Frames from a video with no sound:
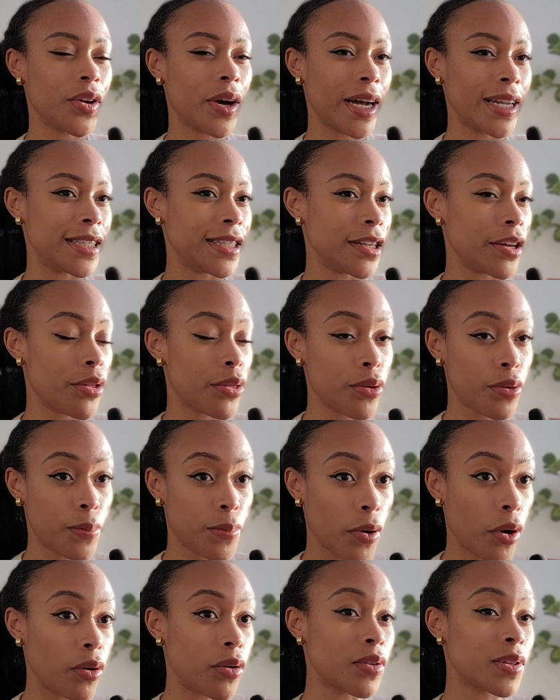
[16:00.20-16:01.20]
your idea through
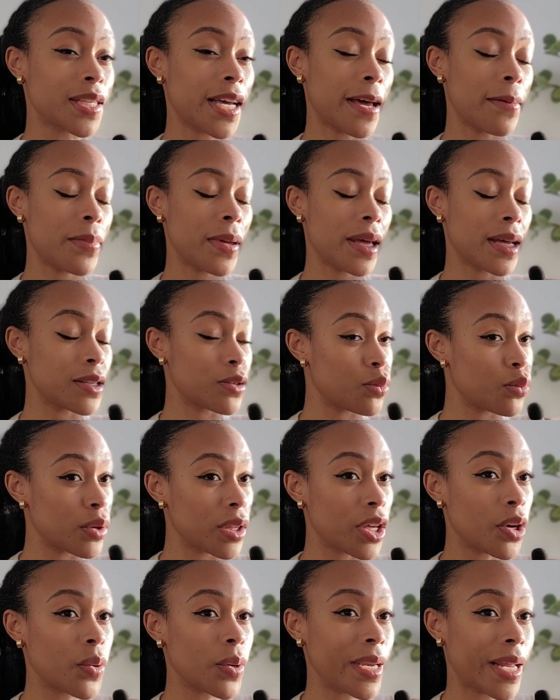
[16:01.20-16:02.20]
prototyping is
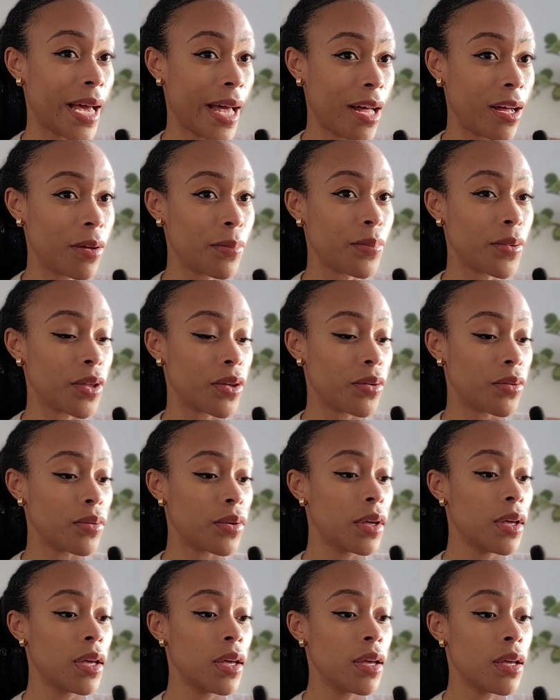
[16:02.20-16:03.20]
really going to help you
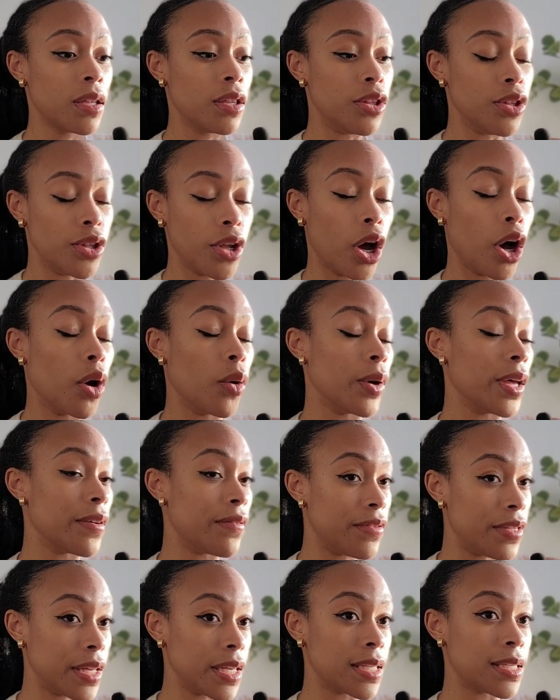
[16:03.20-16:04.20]
know
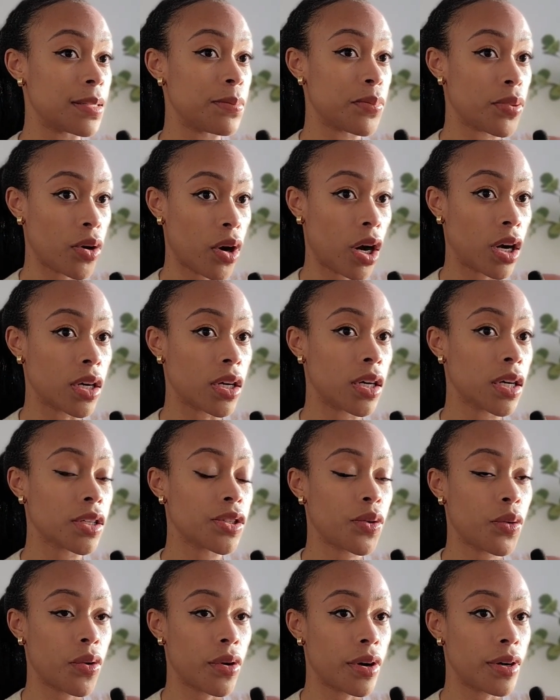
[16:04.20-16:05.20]
if this
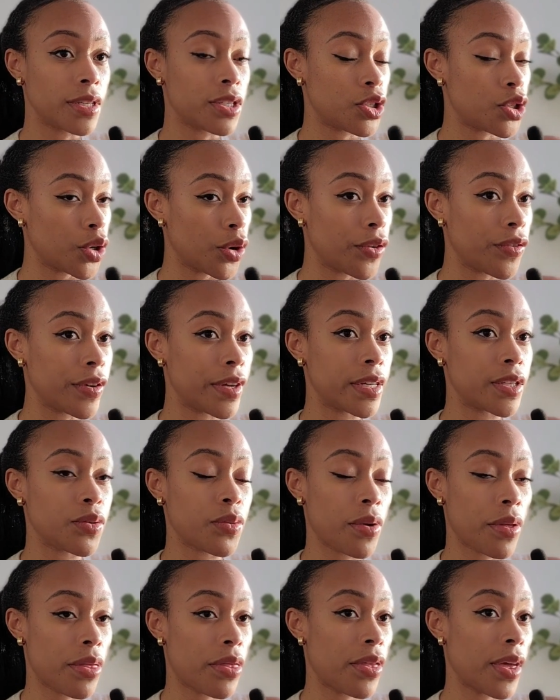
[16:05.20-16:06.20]
product or service
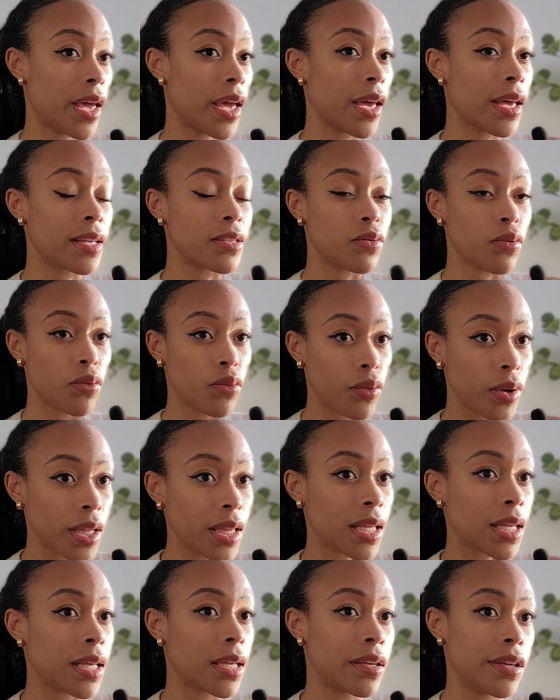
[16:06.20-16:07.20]
or thing is
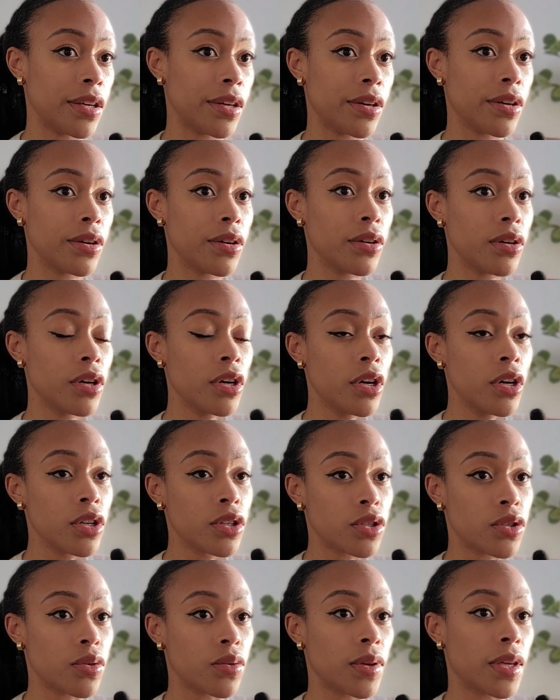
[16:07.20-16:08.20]
really here
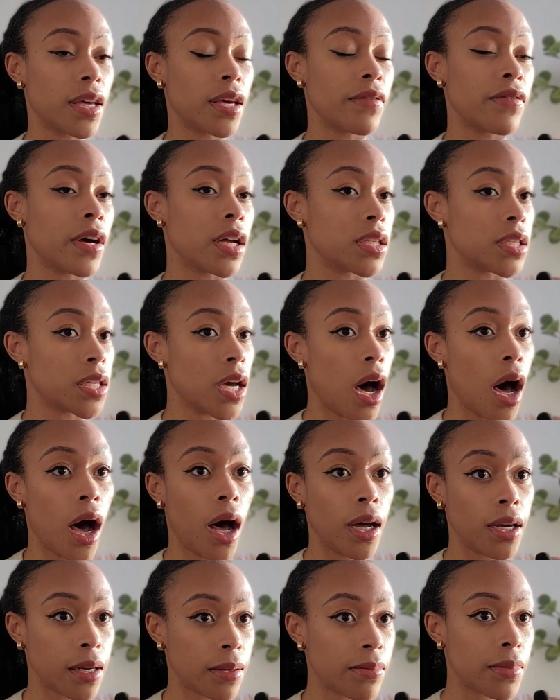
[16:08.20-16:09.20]
to give
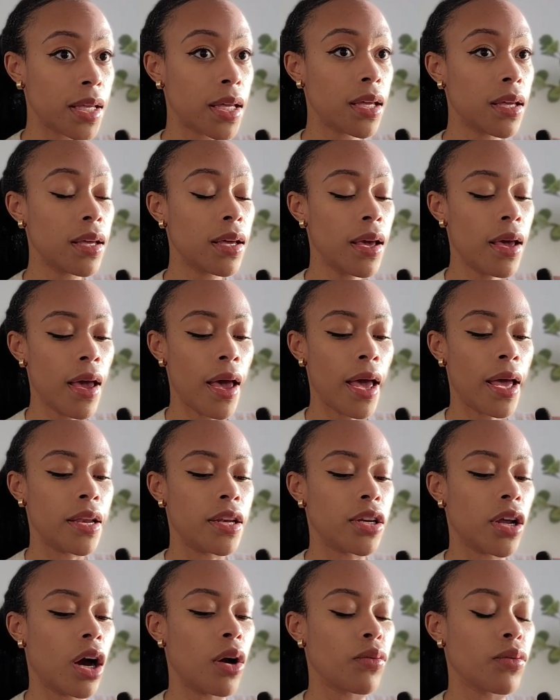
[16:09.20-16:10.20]
autonomy
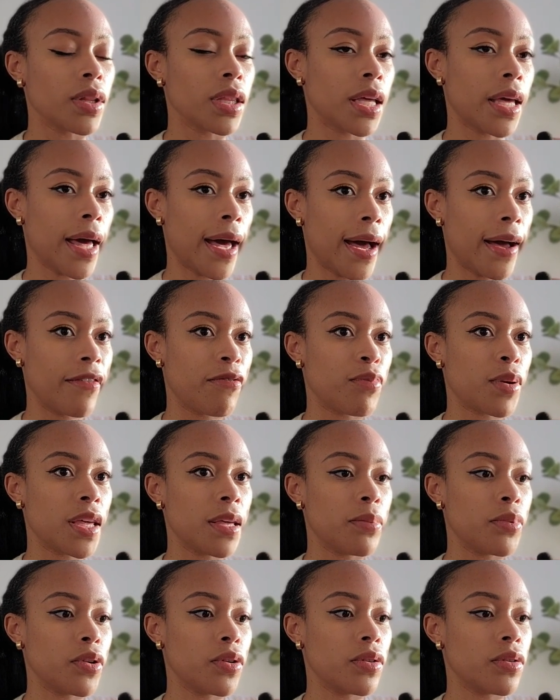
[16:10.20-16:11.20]
and not really have
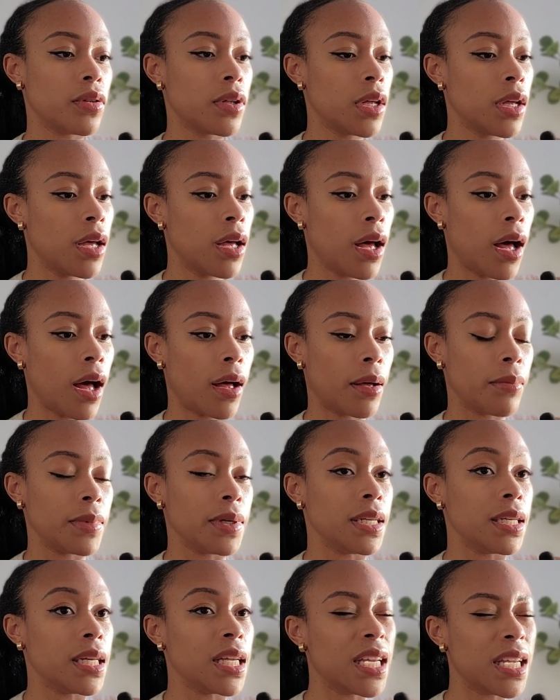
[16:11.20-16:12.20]
people
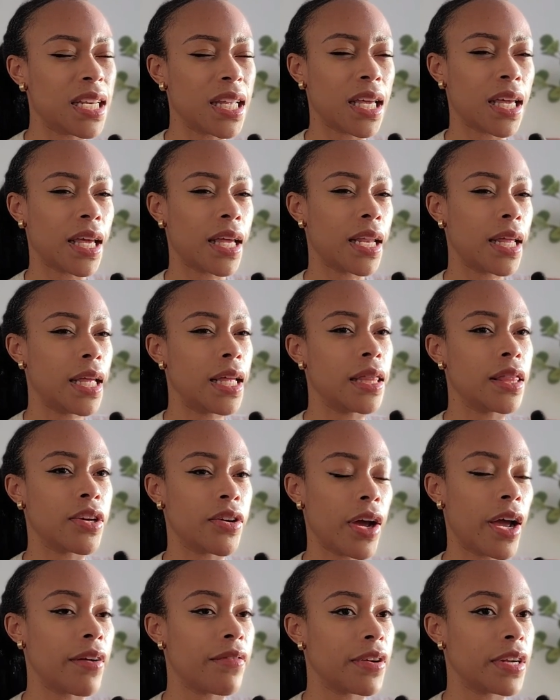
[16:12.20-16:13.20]
needing it in
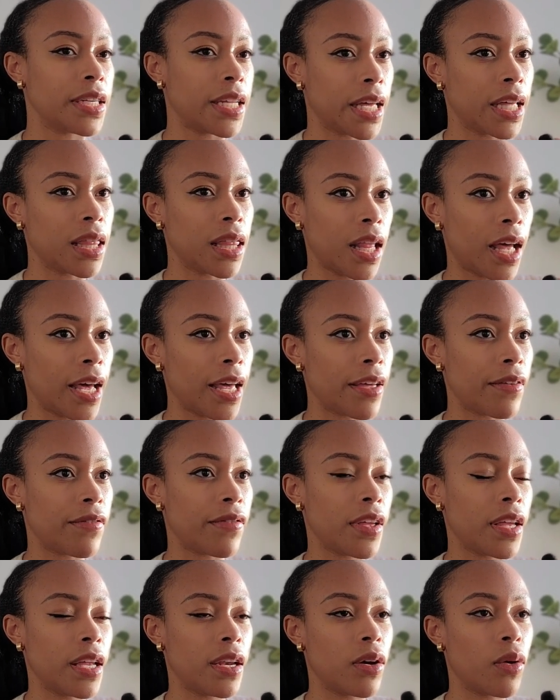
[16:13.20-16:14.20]
their everyday life
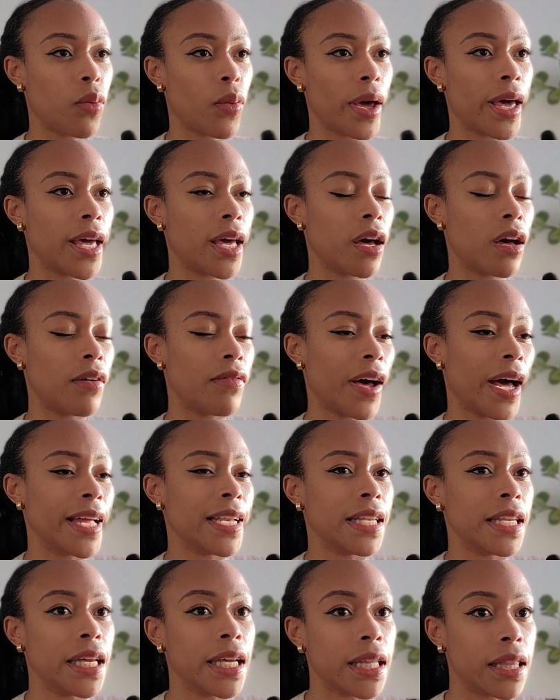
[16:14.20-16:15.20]
in a way of, I
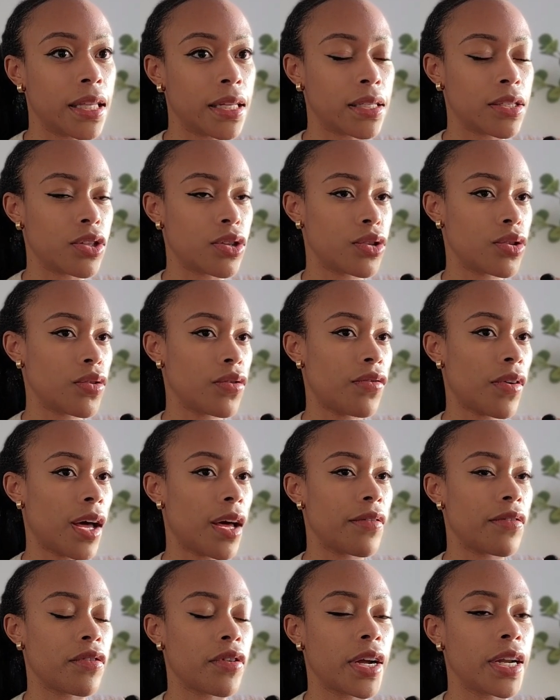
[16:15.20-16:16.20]
need this to
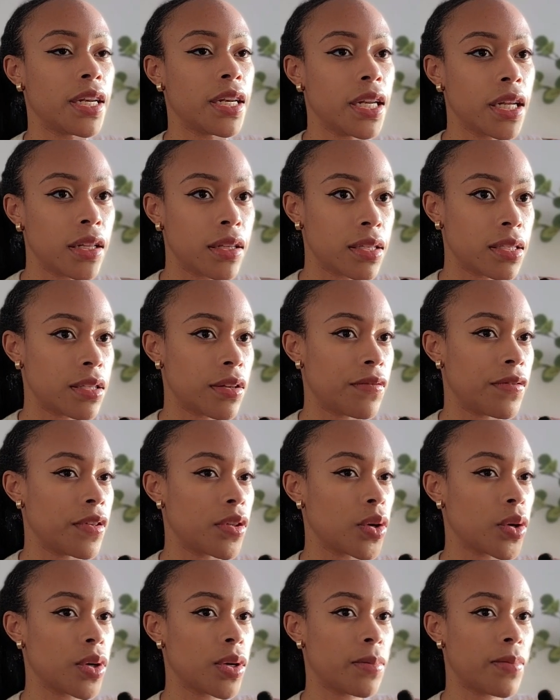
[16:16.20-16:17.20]
survive, or I need this to
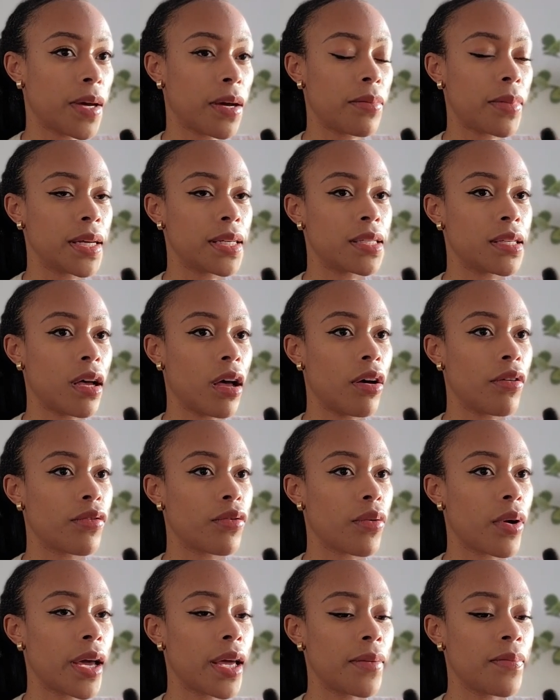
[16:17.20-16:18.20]
feel good about myself,
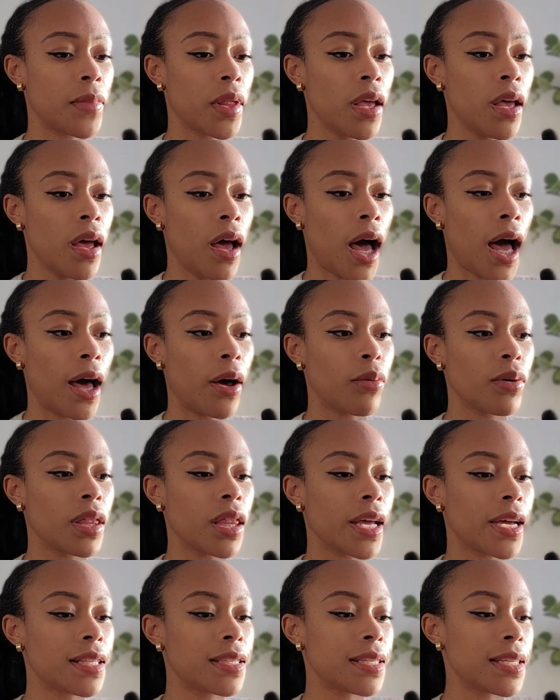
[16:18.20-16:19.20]
right? I would
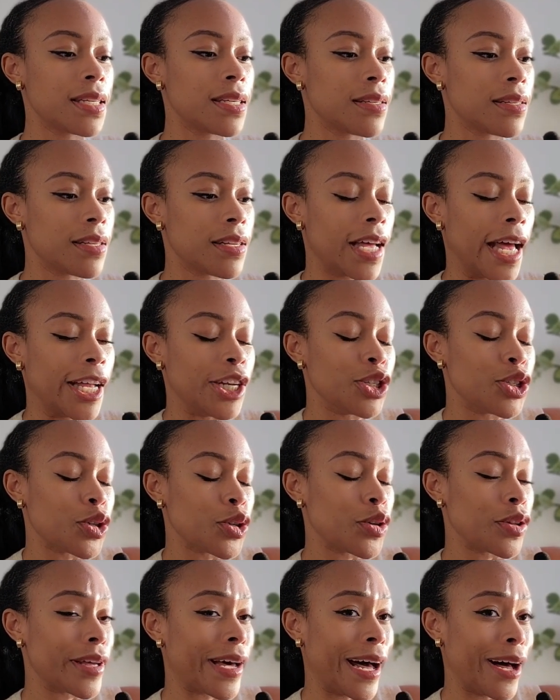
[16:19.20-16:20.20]
like to
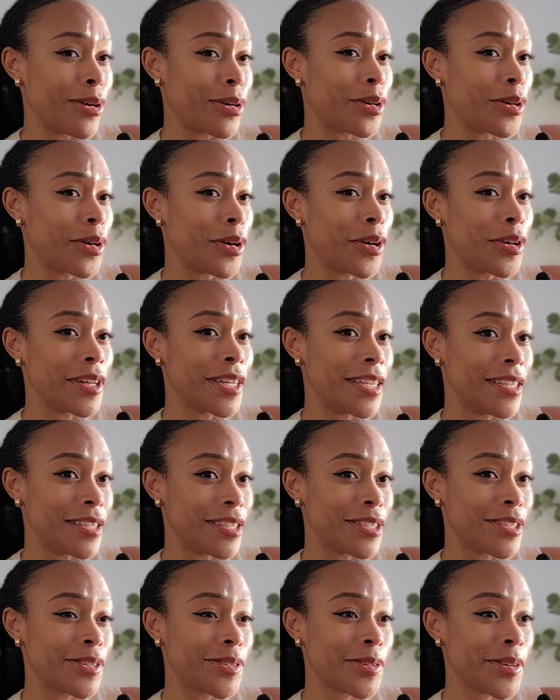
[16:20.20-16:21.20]
enter the alcohol
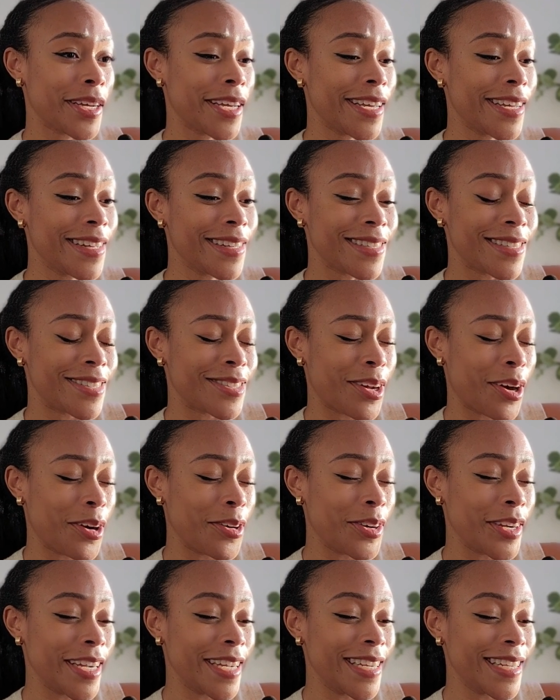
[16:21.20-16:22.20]
industry.
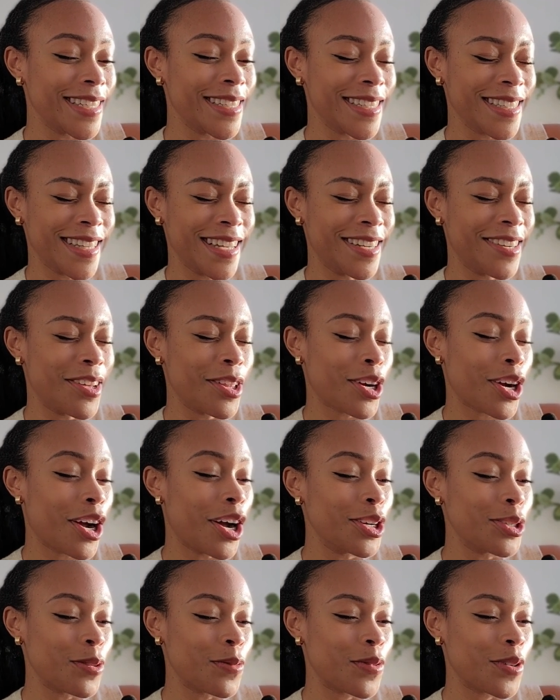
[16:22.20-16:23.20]
Sorry, another
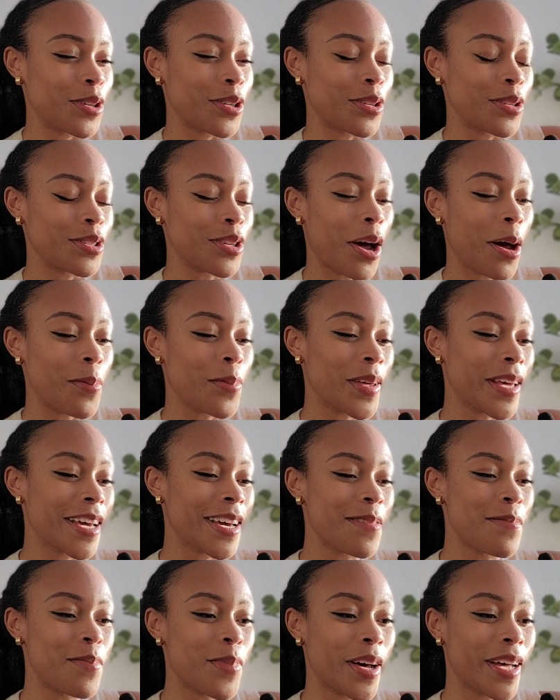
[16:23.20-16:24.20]
controversial
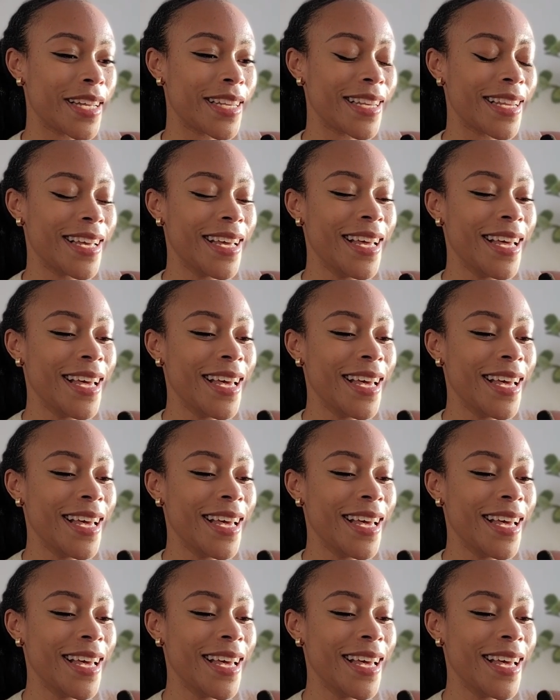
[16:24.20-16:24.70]
topic, but